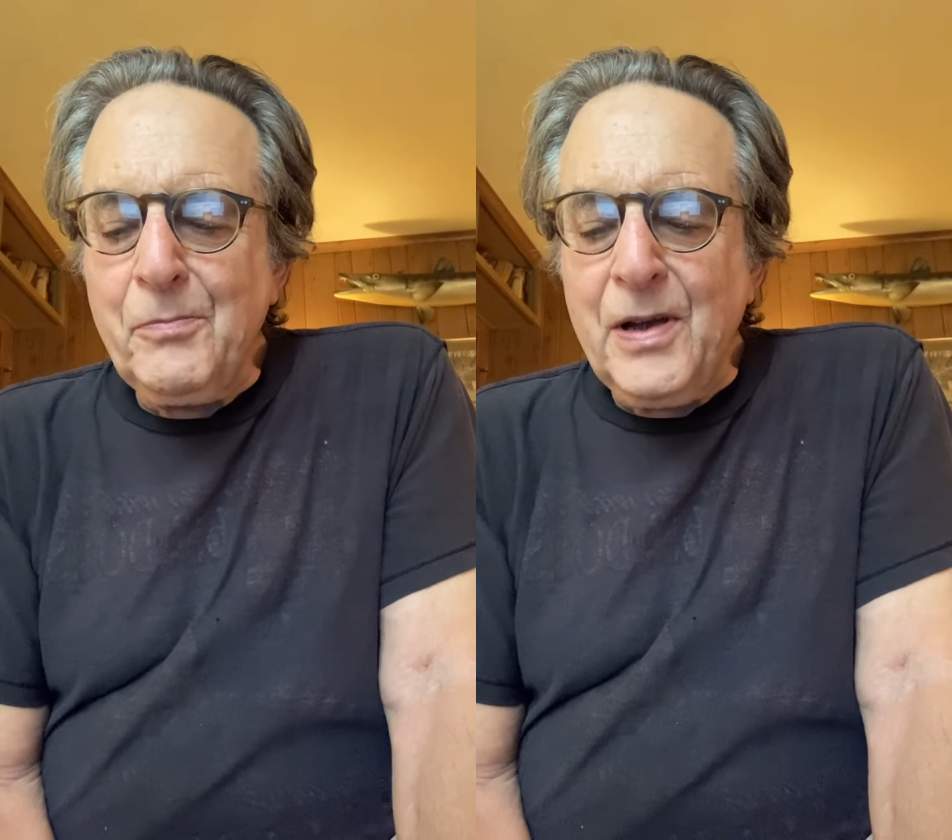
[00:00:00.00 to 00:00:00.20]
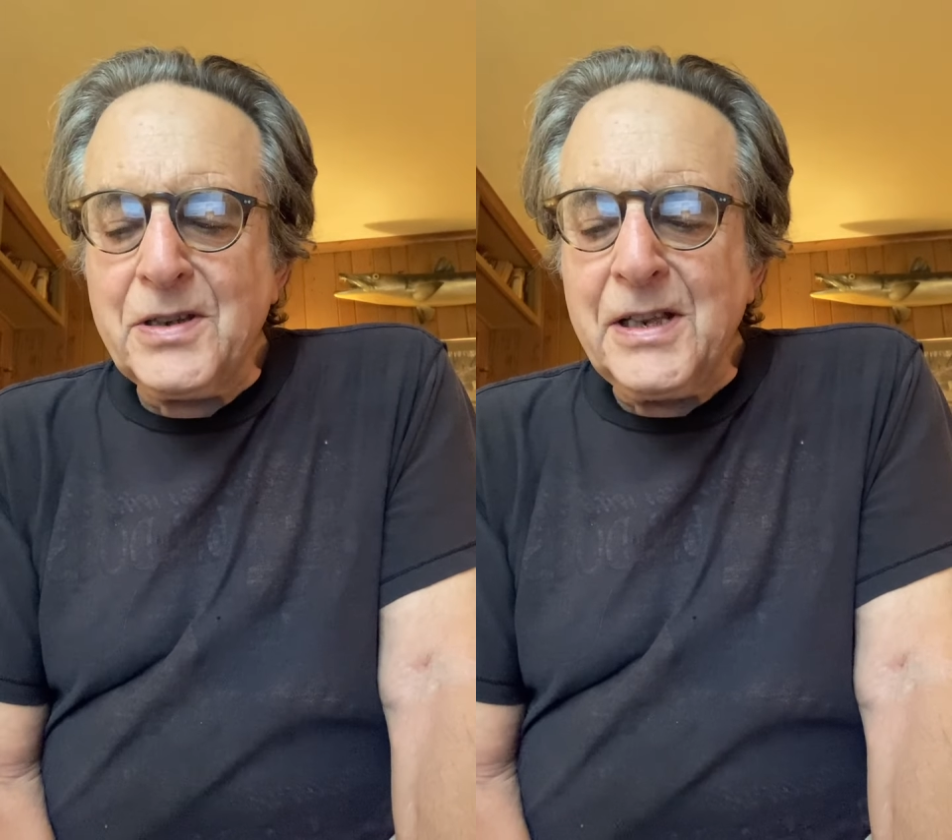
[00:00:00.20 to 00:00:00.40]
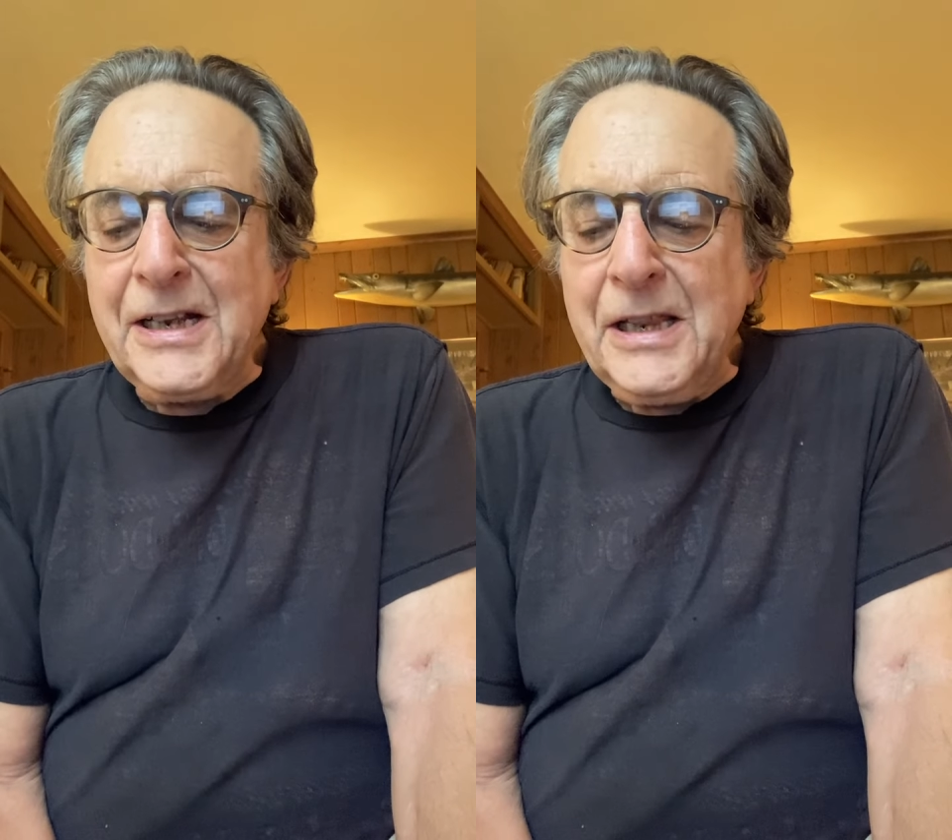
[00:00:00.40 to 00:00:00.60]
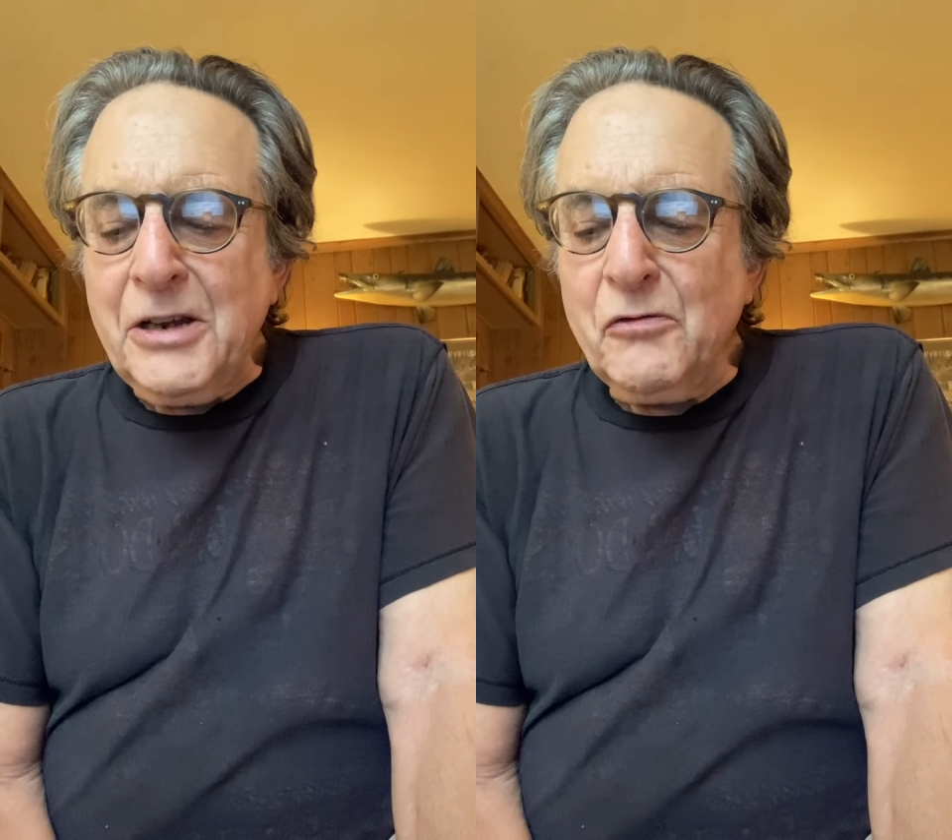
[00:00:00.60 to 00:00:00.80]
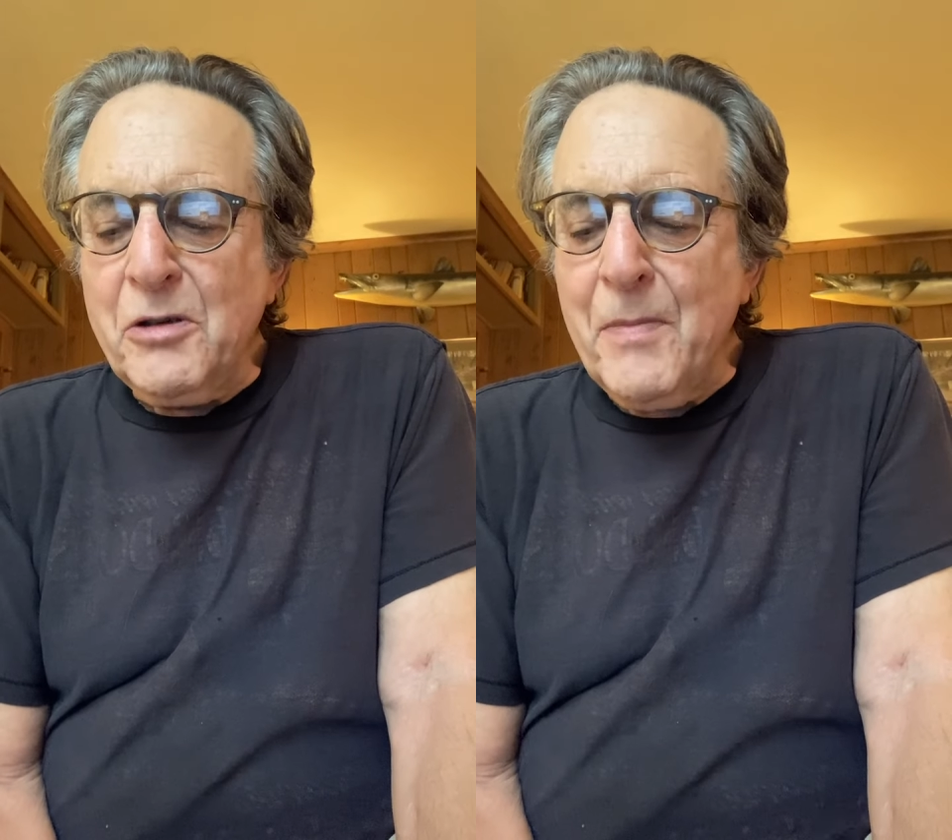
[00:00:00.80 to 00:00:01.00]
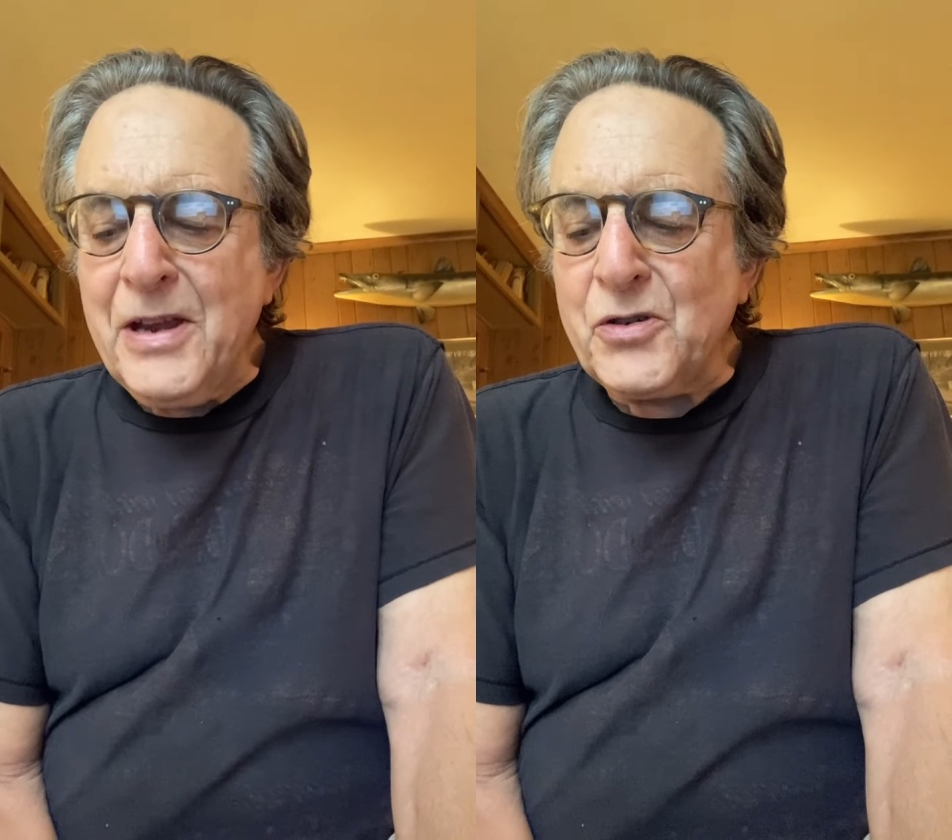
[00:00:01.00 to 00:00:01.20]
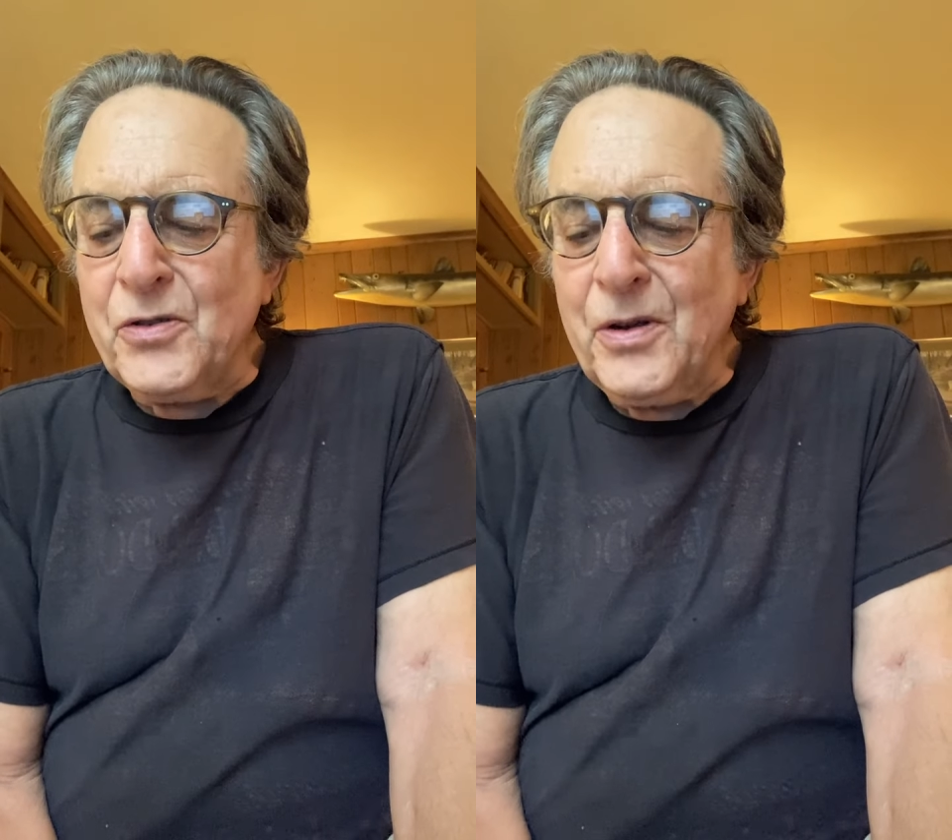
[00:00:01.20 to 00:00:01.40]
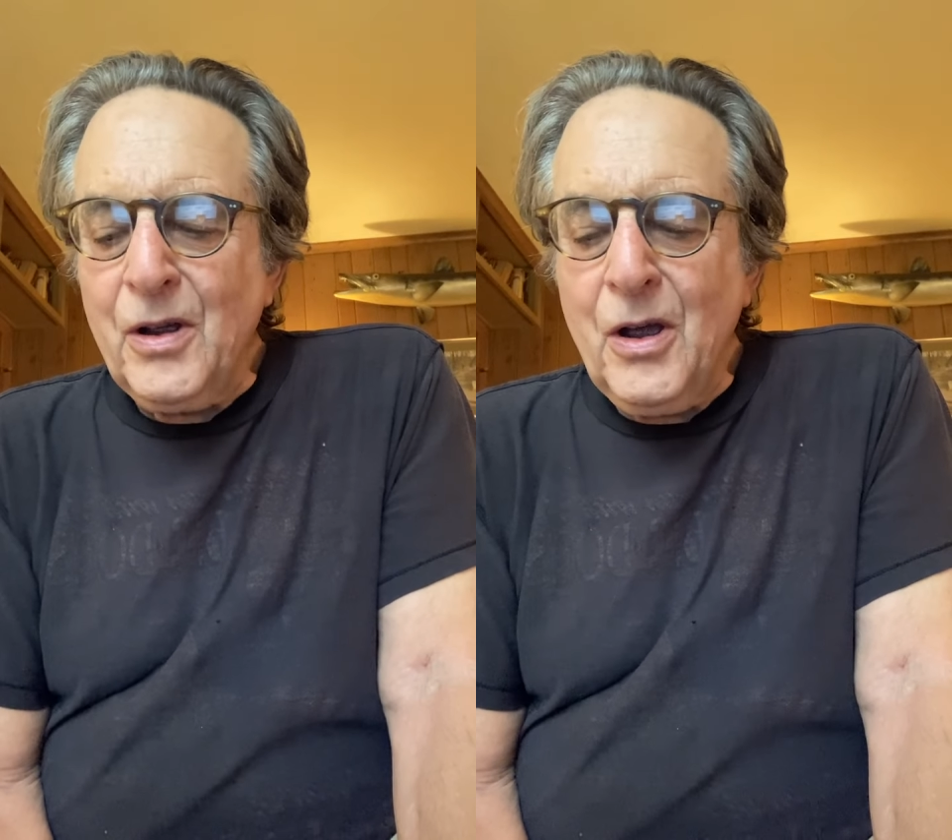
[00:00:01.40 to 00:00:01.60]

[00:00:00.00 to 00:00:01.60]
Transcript: puzzlingly remeasured